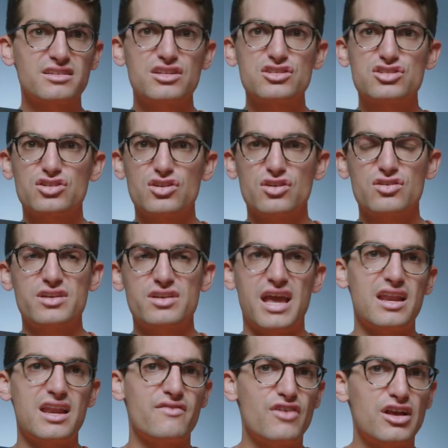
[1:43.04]
concerned
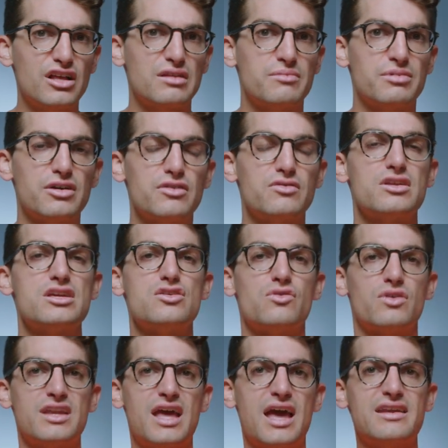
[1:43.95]
and availability, you
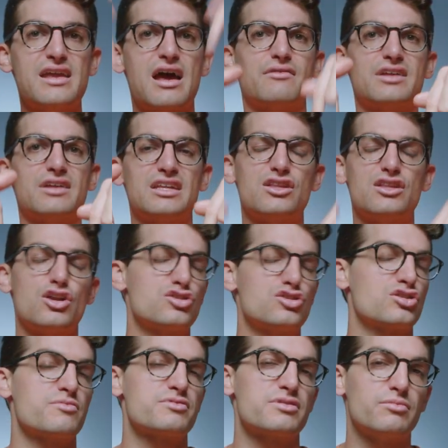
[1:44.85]
can head down in the
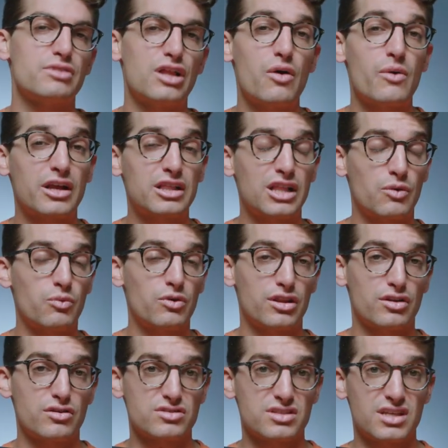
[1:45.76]
description below and click one
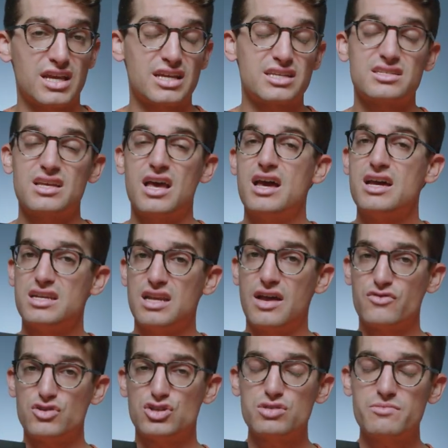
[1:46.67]
of those links. Now,
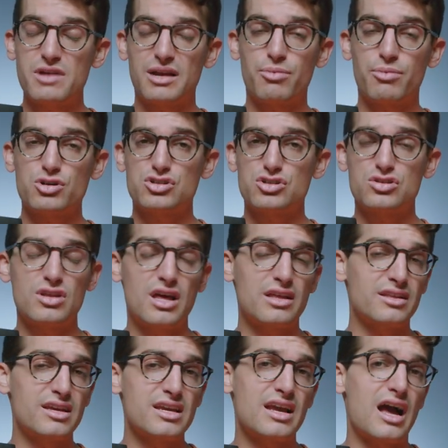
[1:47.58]
if you do make a purchase of
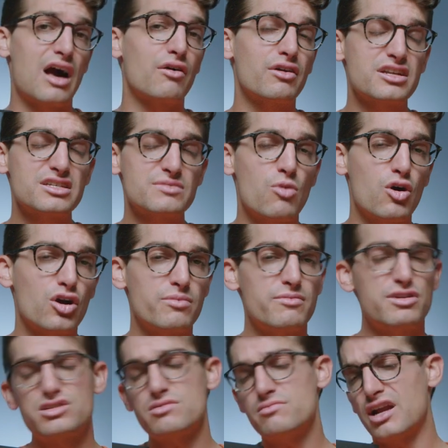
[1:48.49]
that link, I'll get a small
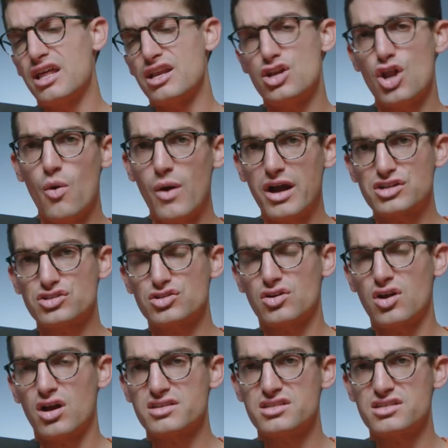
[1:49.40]
commission, but at no extra
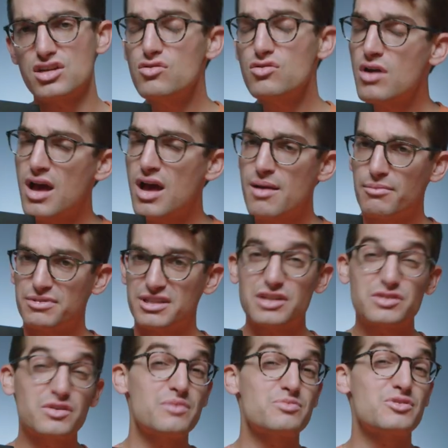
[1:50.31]
cost to you, but
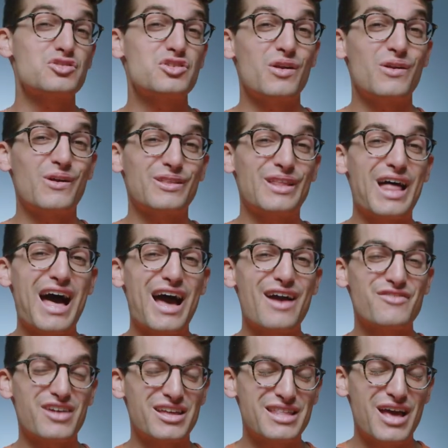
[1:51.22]
that's what keeps this channel
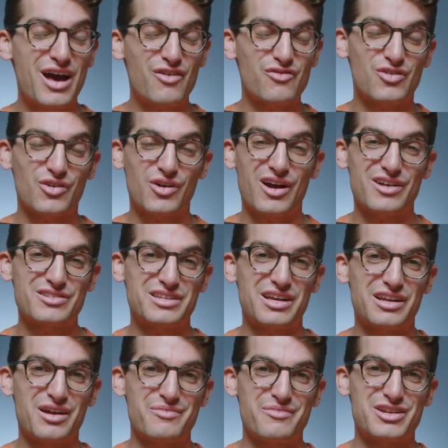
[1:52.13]
alive and the helpful
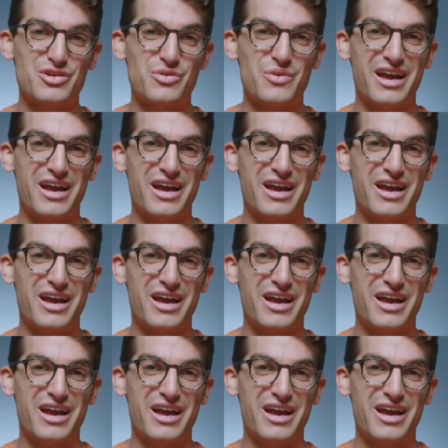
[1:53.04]
content coming your